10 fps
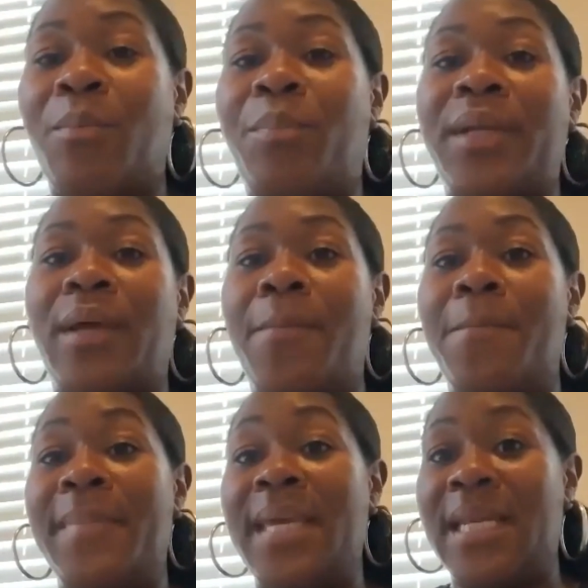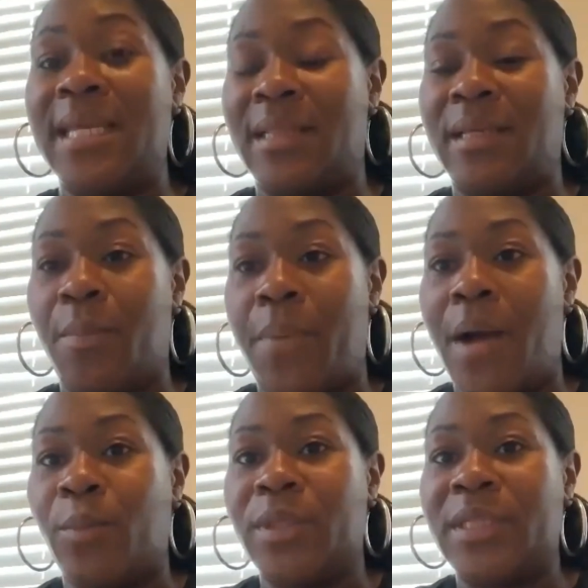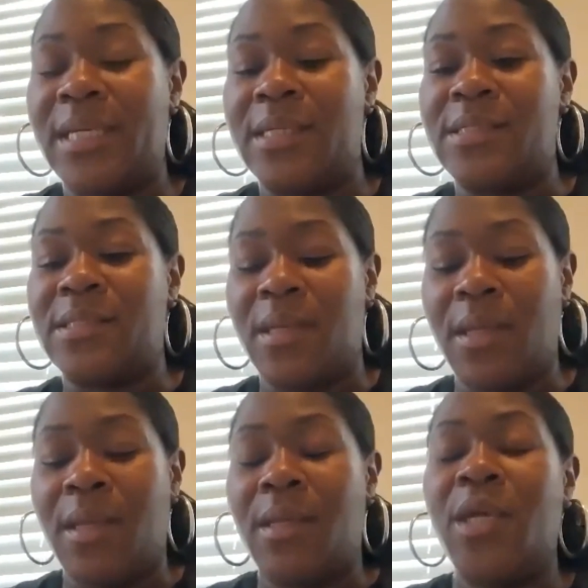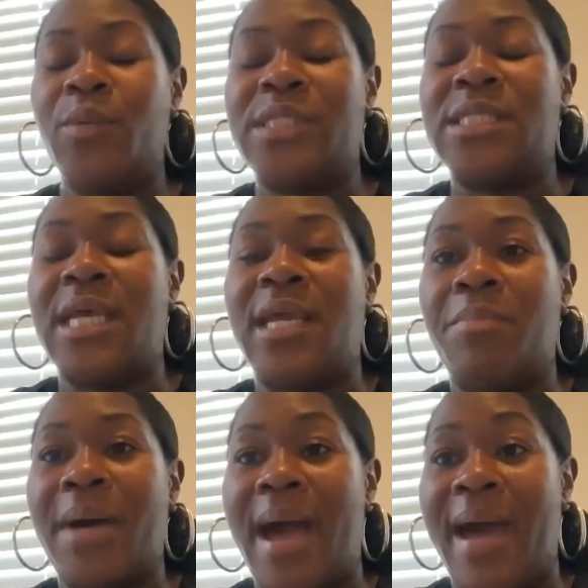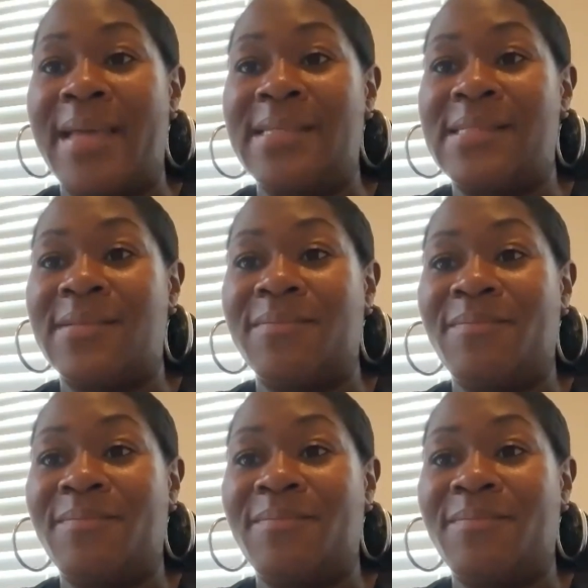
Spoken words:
but immediately upon release, he was detained by ICE.